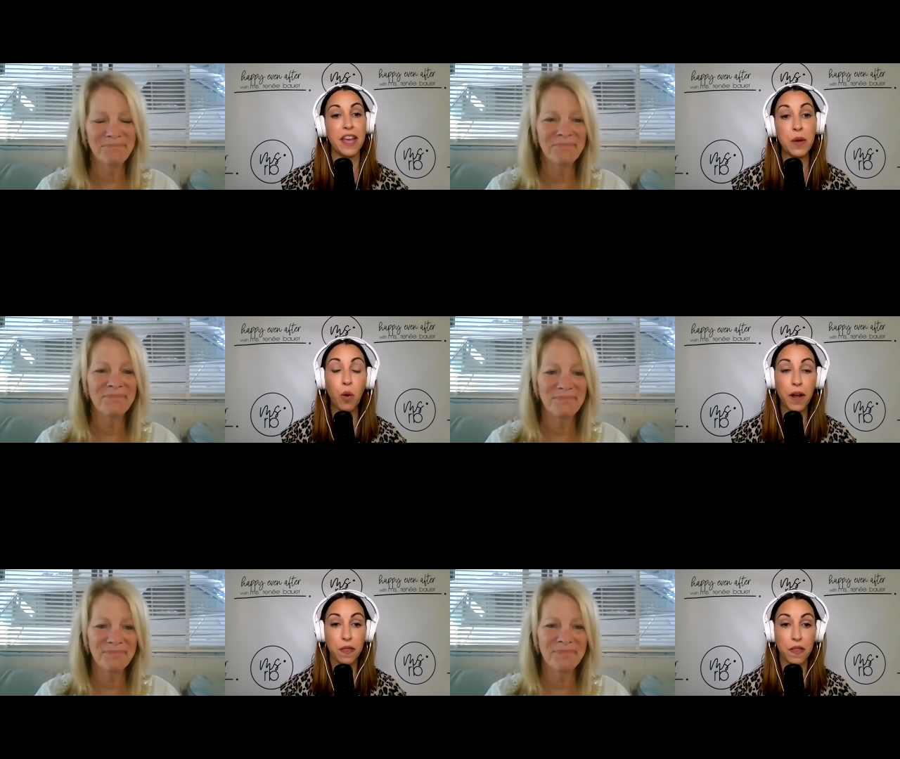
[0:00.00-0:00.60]
Speaker 1: they
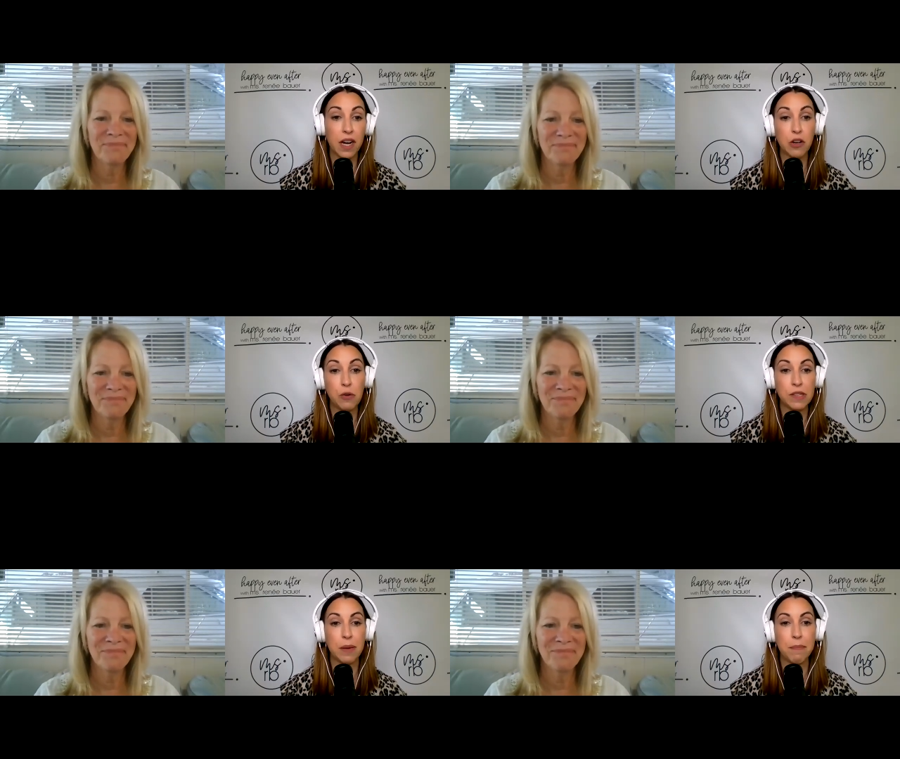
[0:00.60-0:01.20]
want the
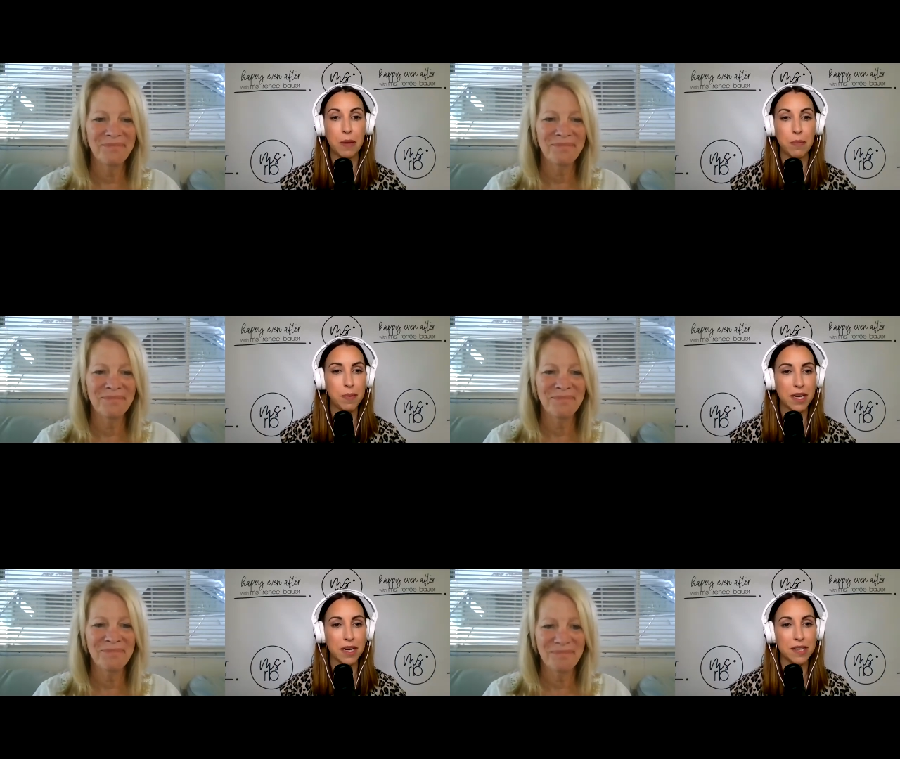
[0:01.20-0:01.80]
house and
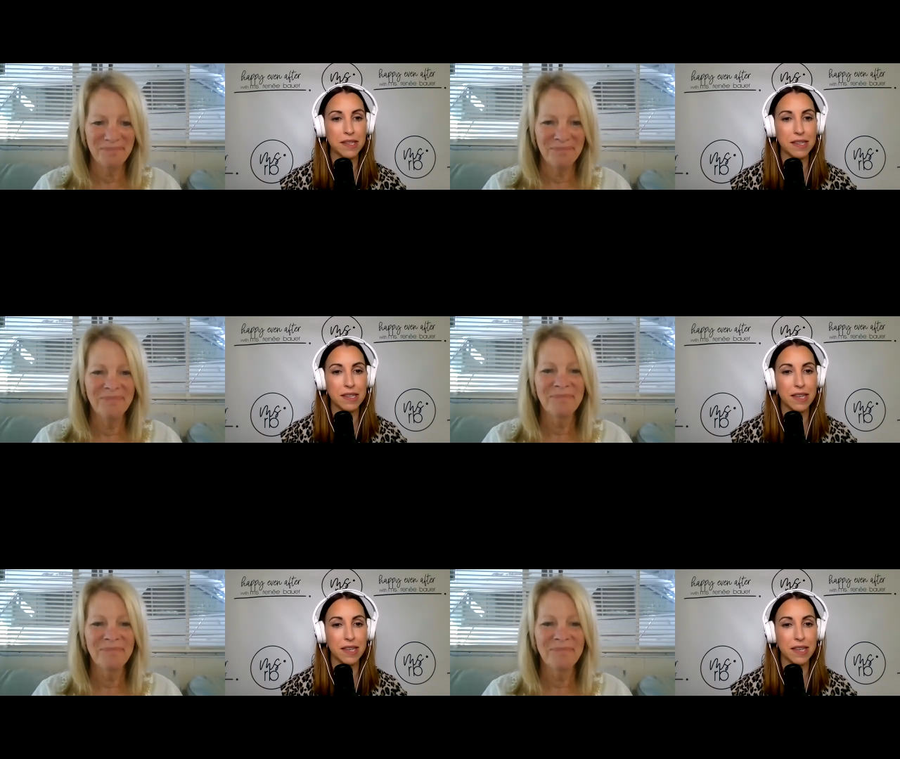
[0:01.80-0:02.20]
maybe because it's